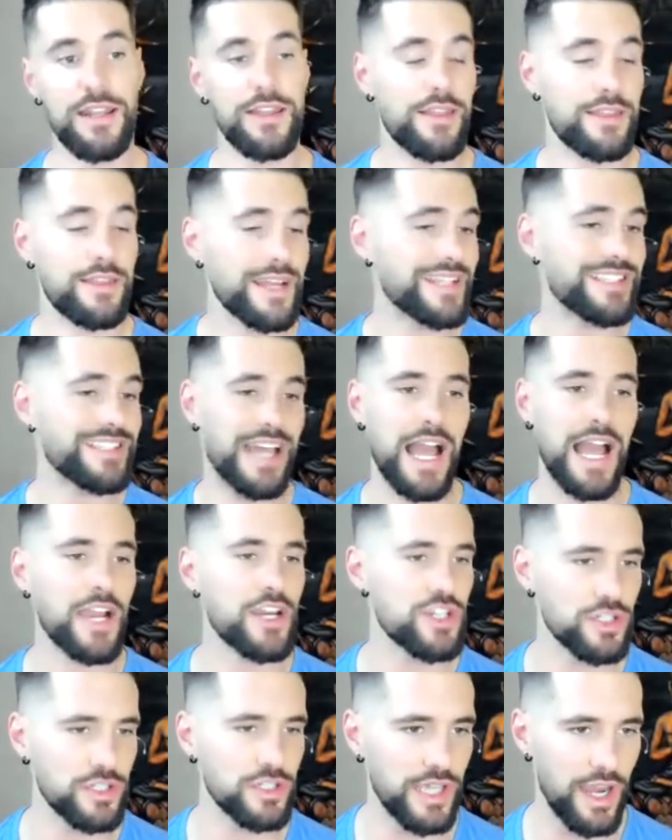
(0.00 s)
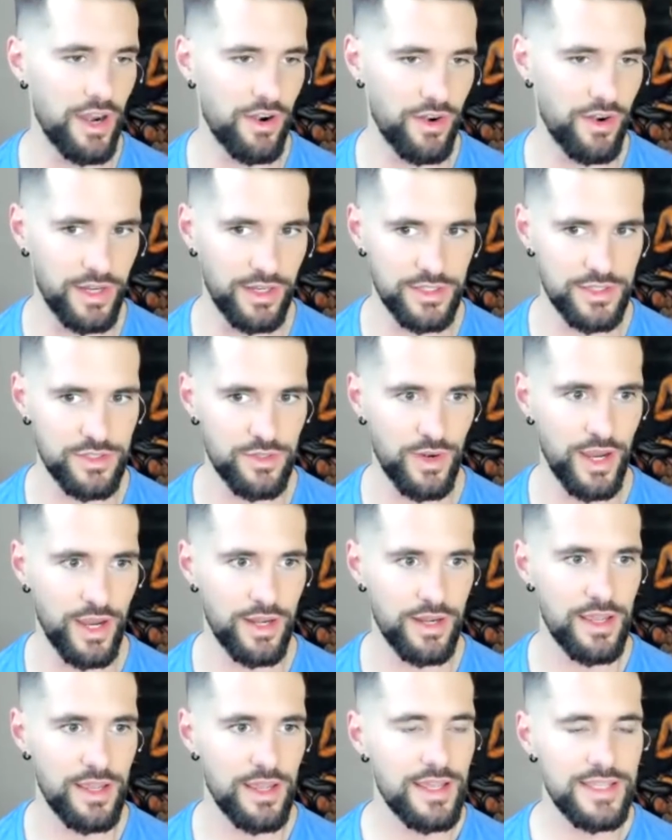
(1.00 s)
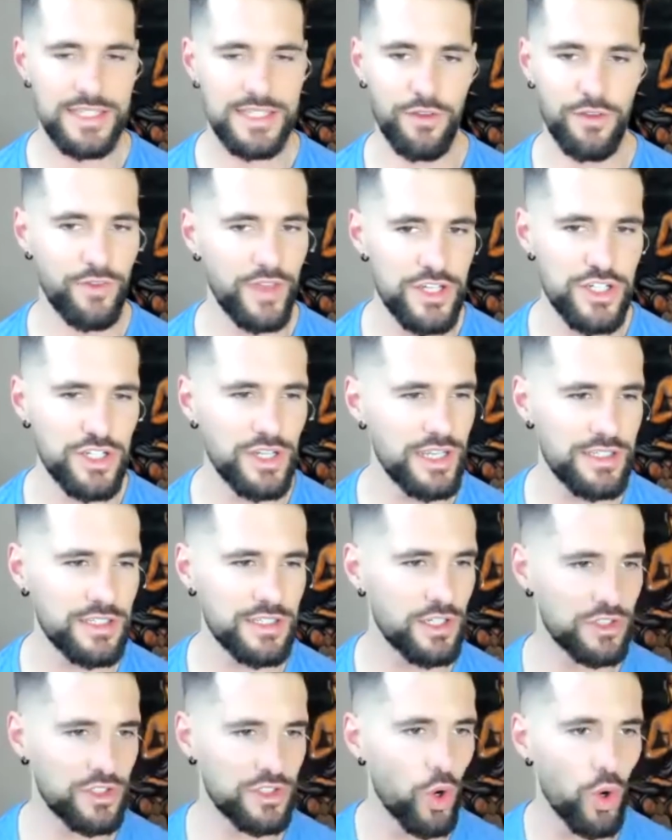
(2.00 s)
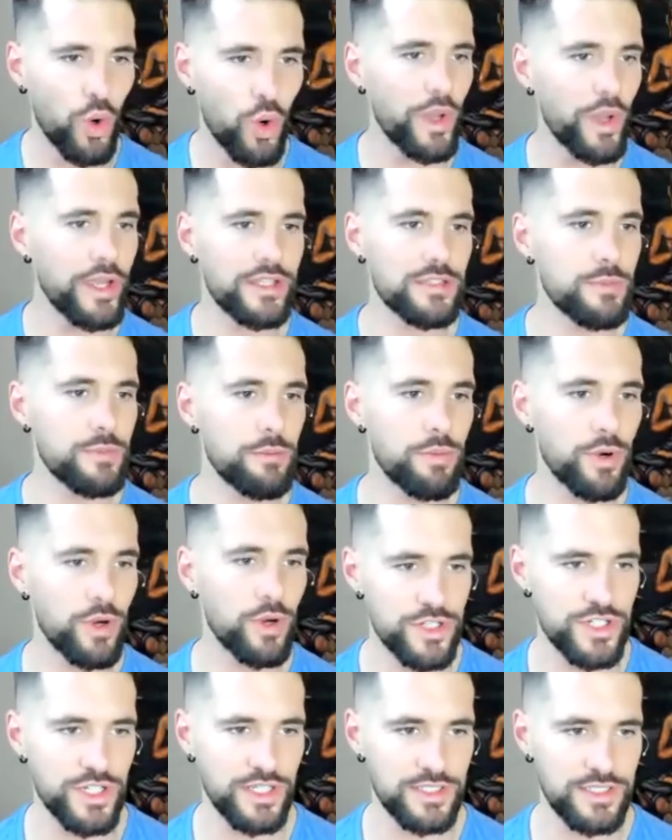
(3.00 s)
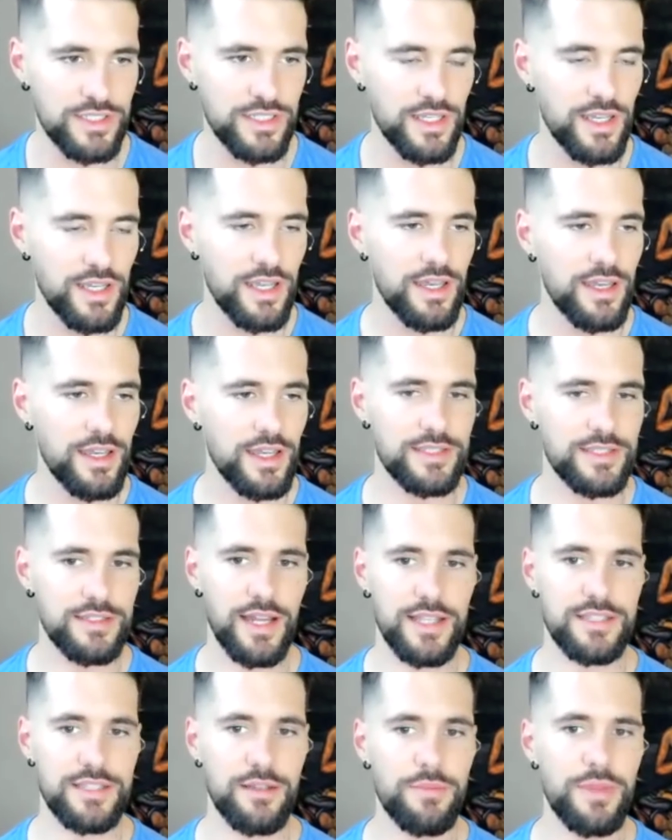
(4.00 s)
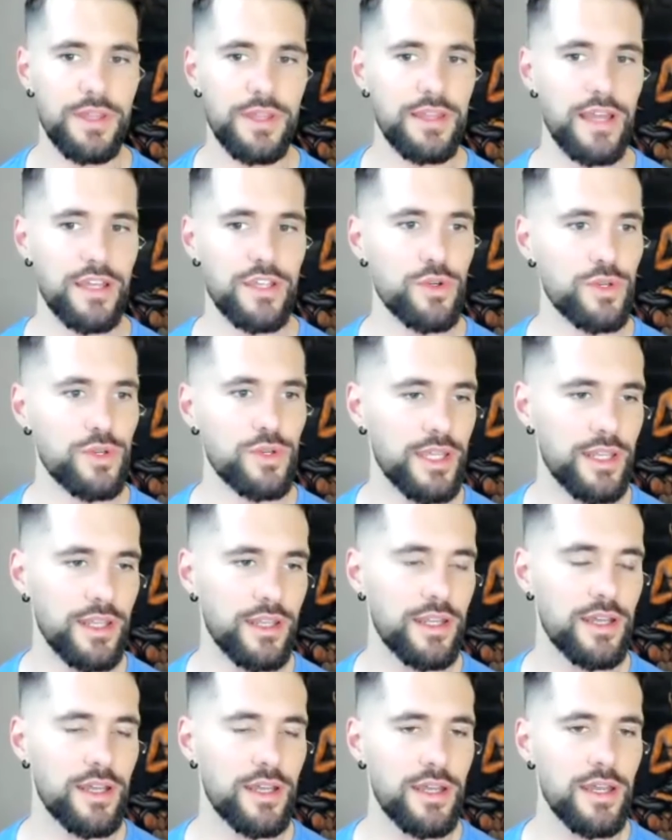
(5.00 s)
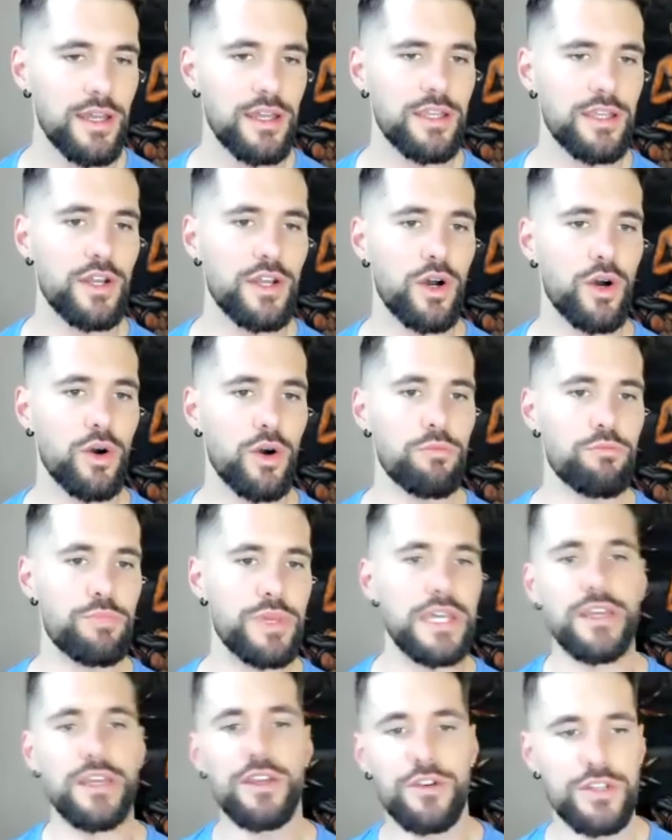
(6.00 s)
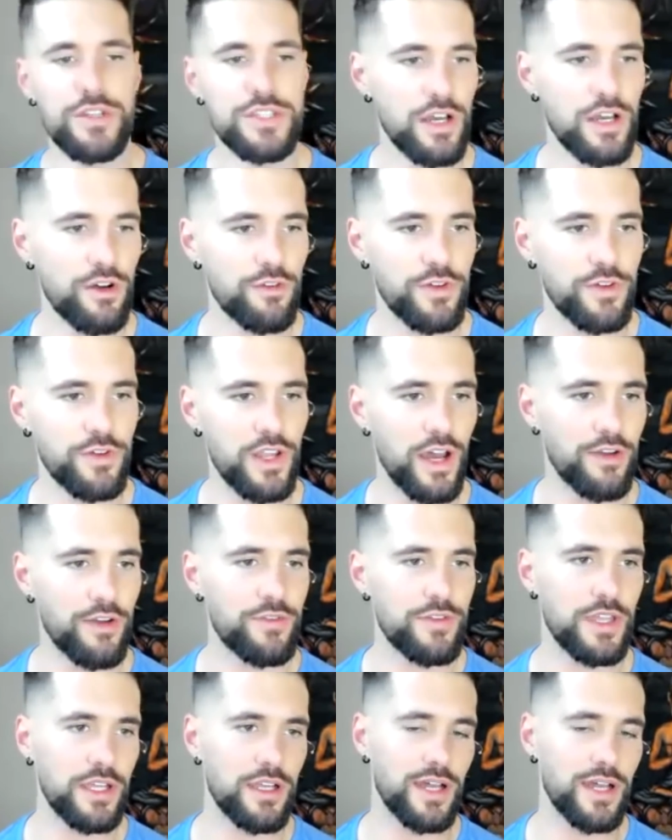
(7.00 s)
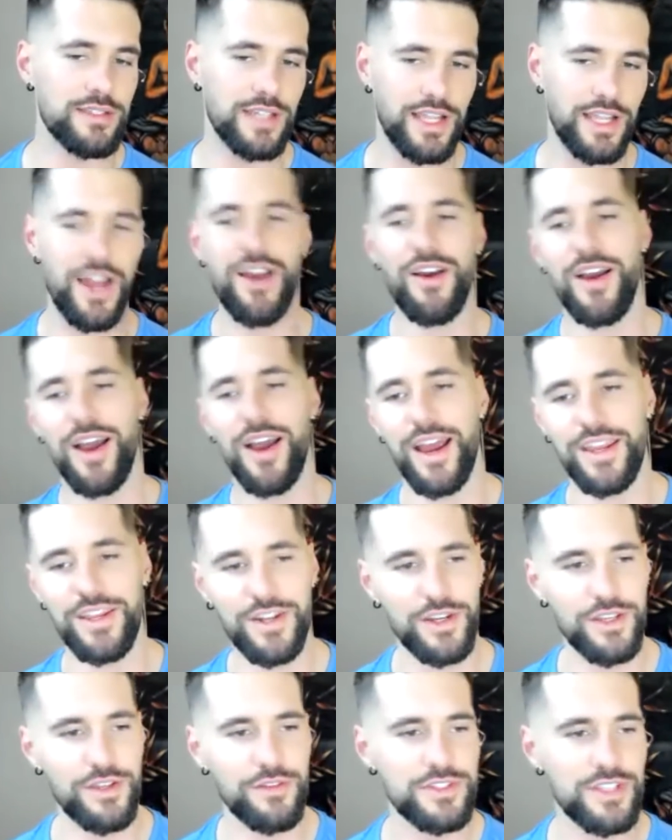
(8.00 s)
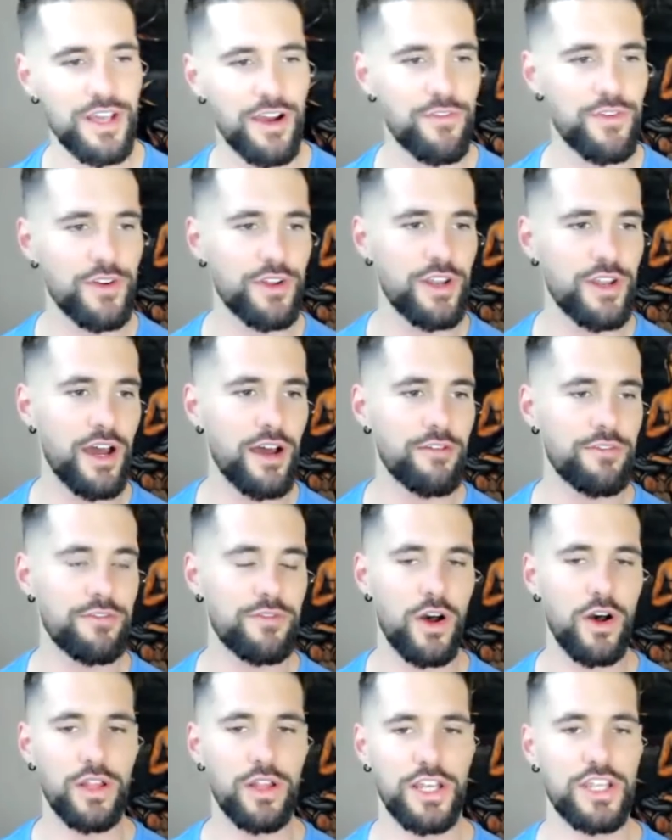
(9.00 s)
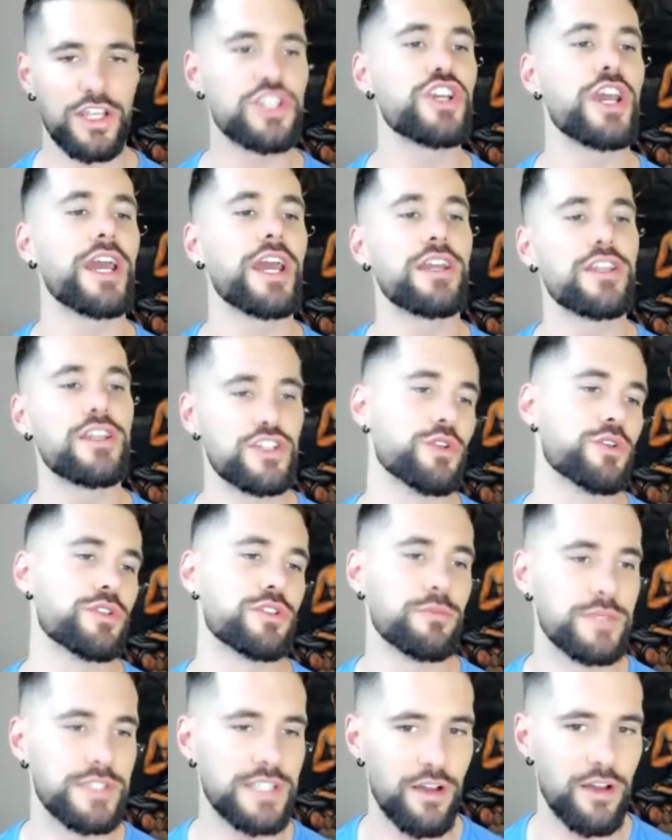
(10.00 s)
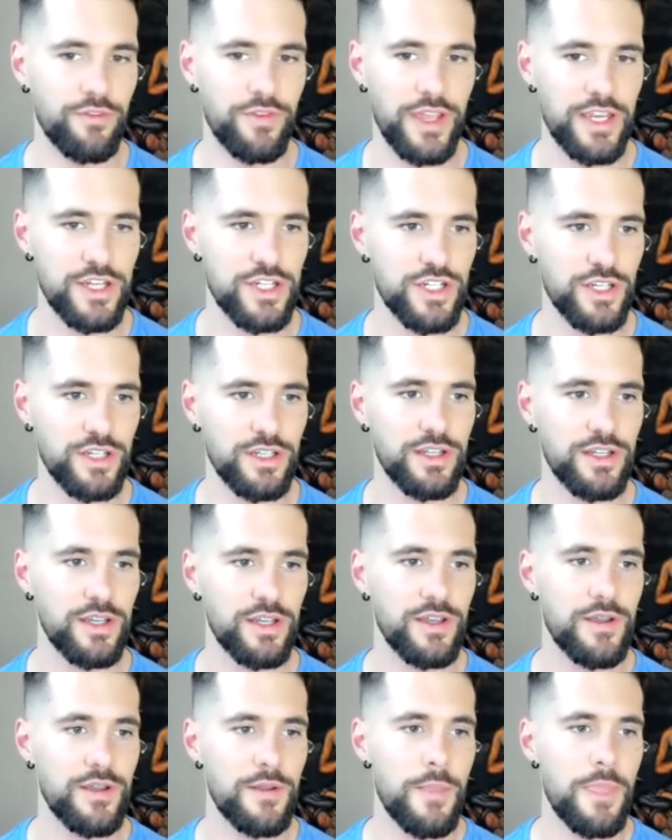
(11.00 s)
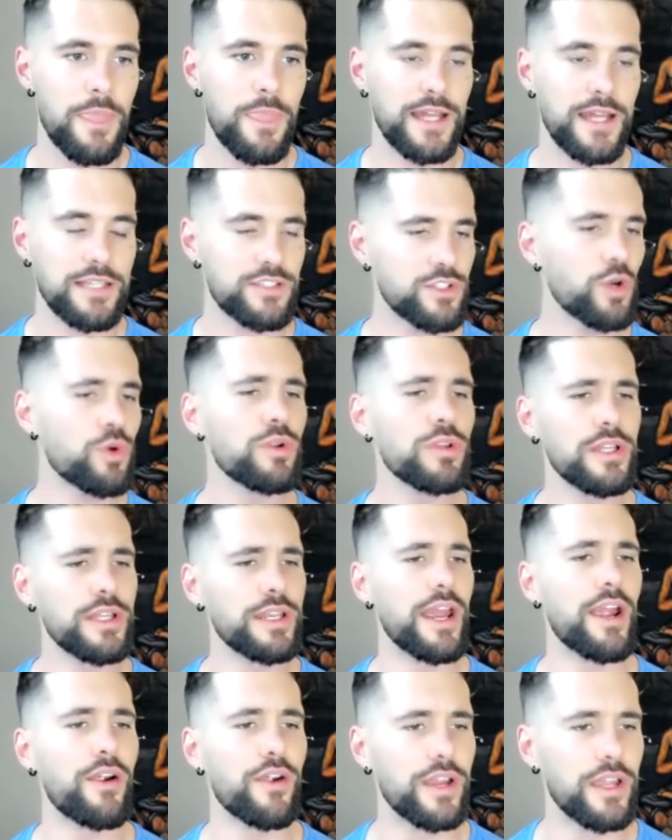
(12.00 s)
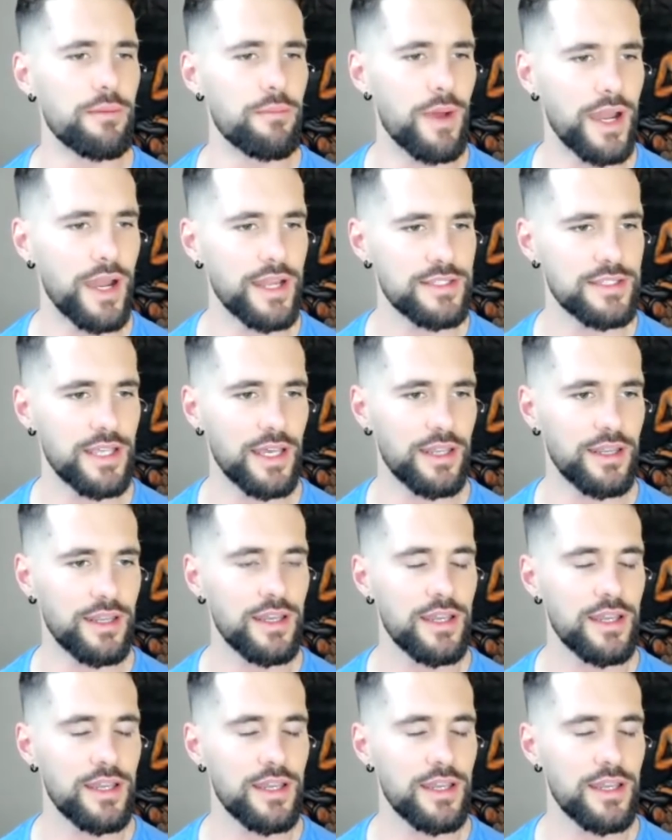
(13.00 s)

that that's actually arrogance, right? Salvation isn't a toy to be purchased. It's not mm-hmm. something that you can, you know, beat yourself enough. And then God's like, all right, you know, you've suffered enough. I'll exchange you some salvation. That's totally an arrogant mindset.